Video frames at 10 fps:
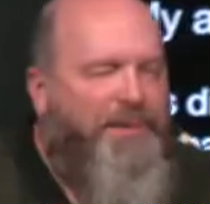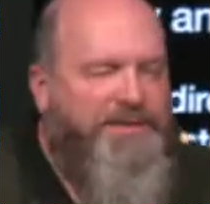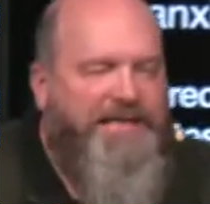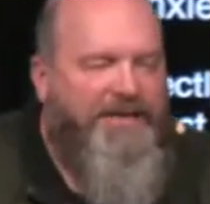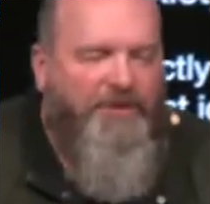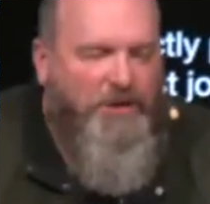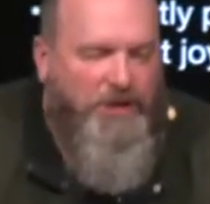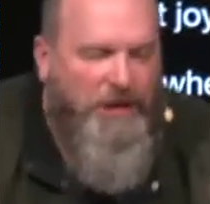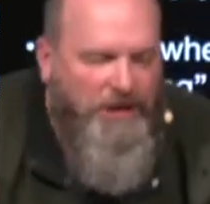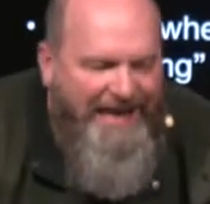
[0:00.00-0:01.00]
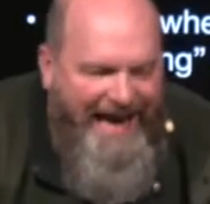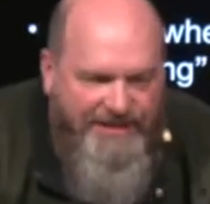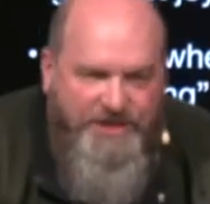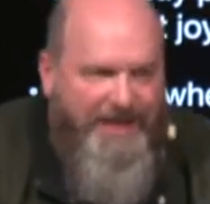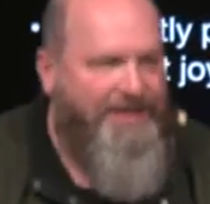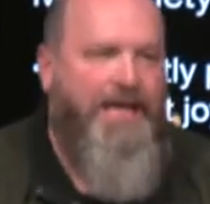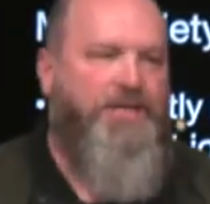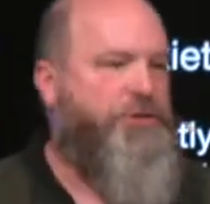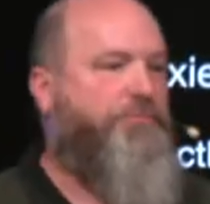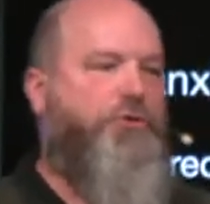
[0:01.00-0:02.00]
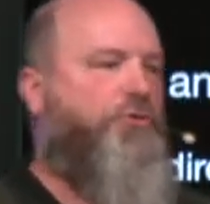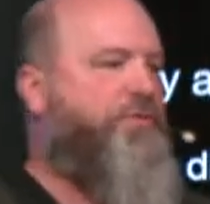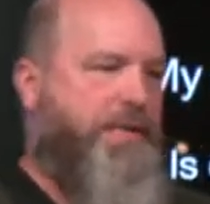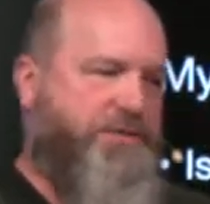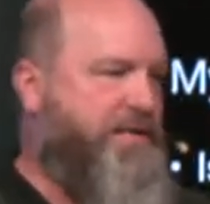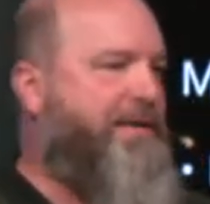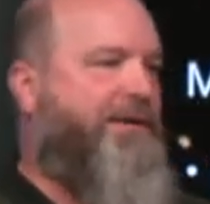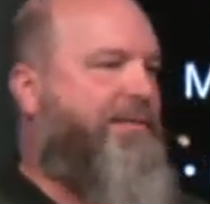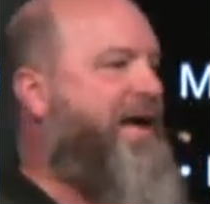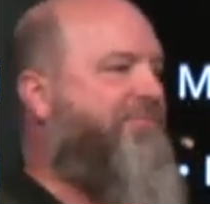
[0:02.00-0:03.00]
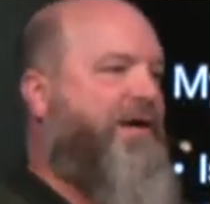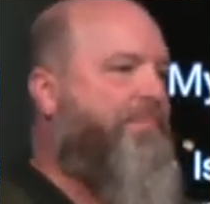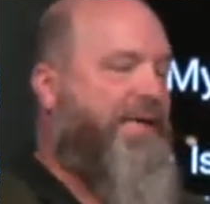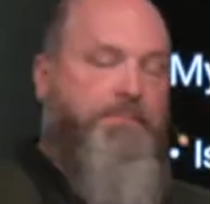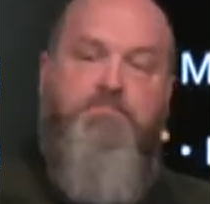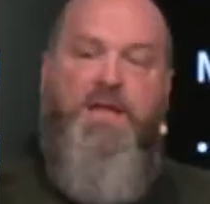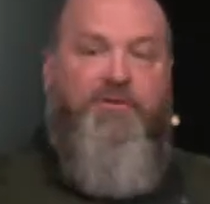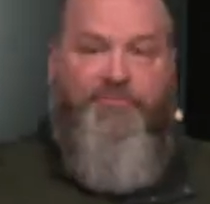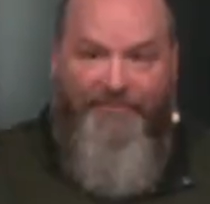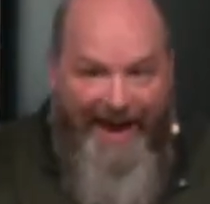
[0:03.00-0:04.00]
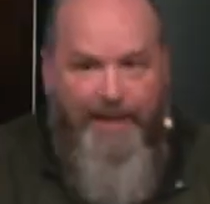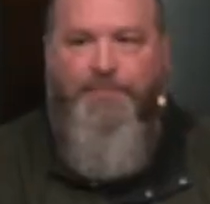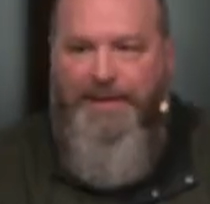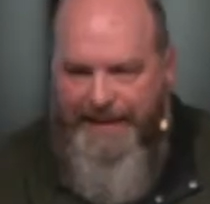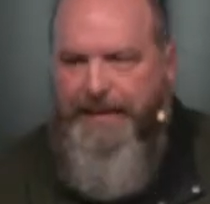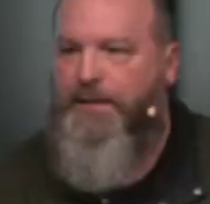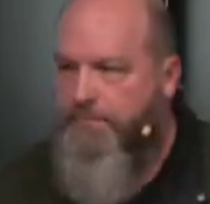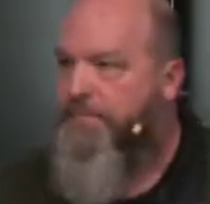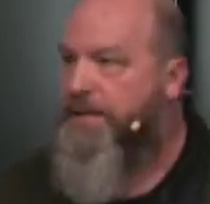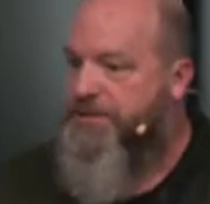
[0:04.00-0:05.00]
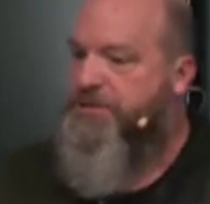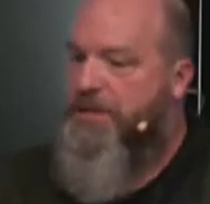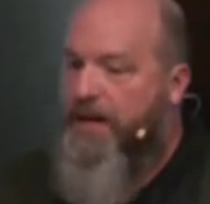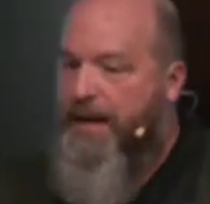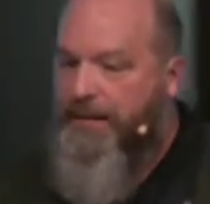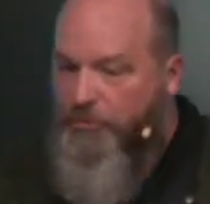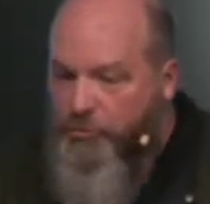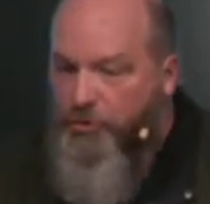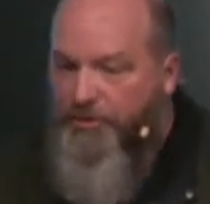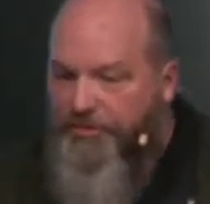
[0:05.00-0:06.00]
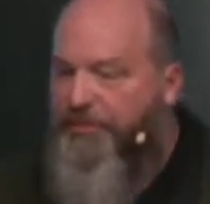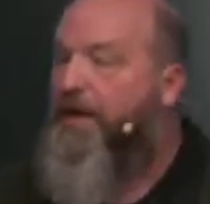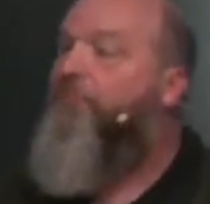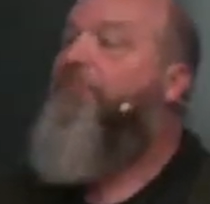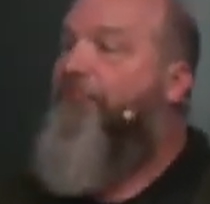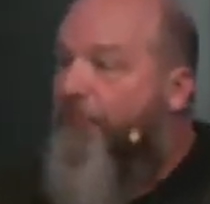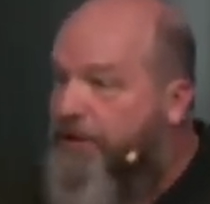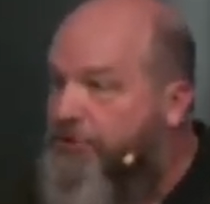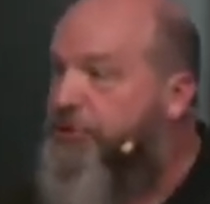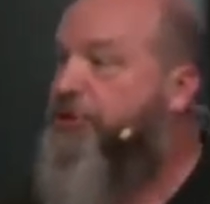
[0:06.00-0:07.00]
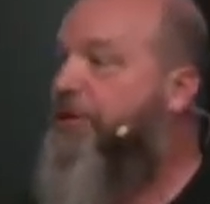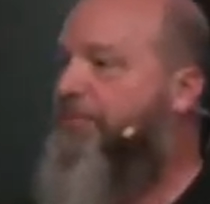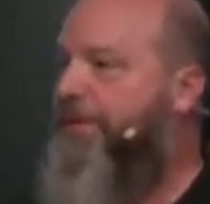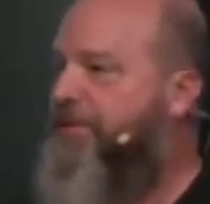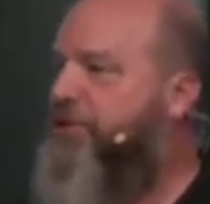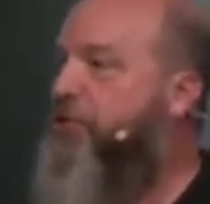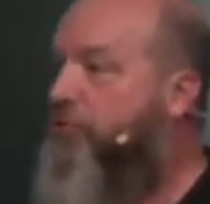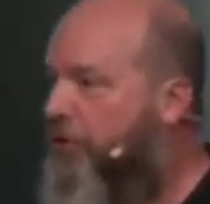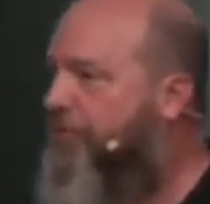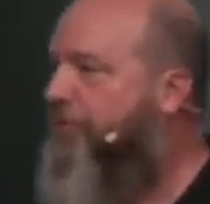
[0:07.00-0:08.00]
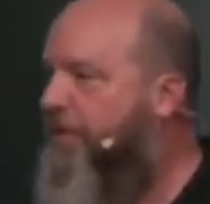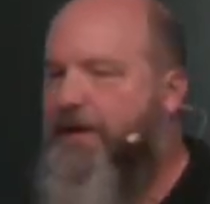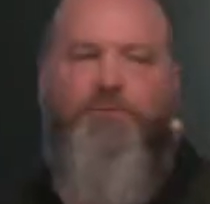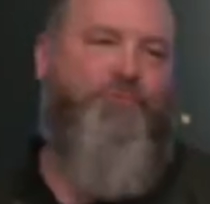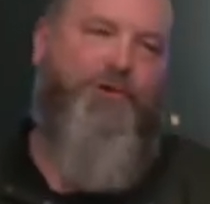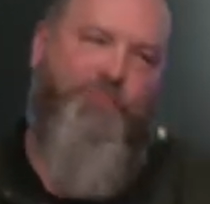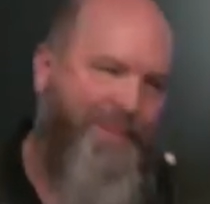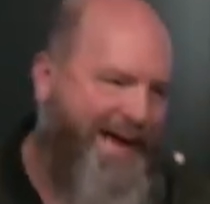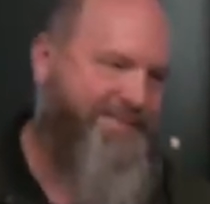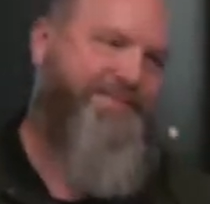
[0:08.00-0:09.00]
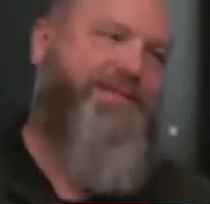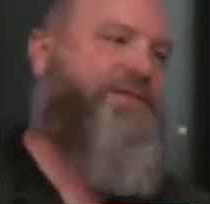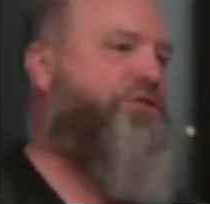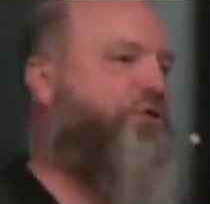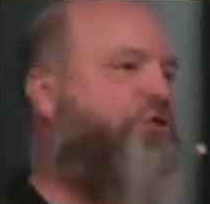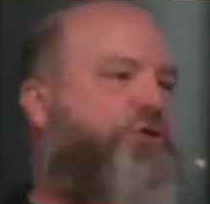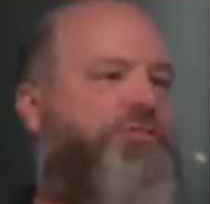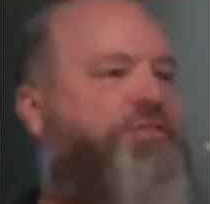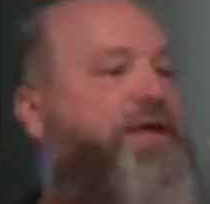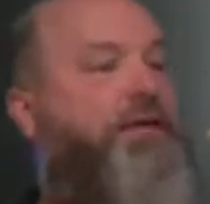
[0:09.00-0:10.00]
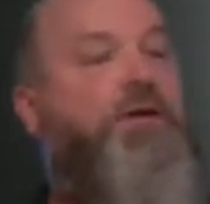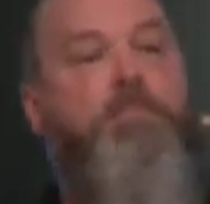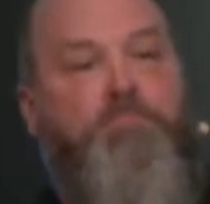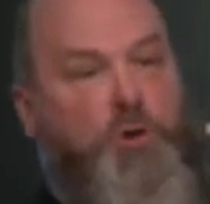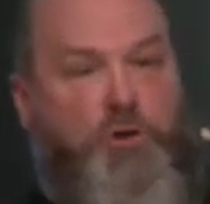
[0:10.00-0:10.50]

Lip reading: been given lots and lots of good things in our life. I mean, family is a good thing. Friendship is a good thing. Romance is a good thing. Your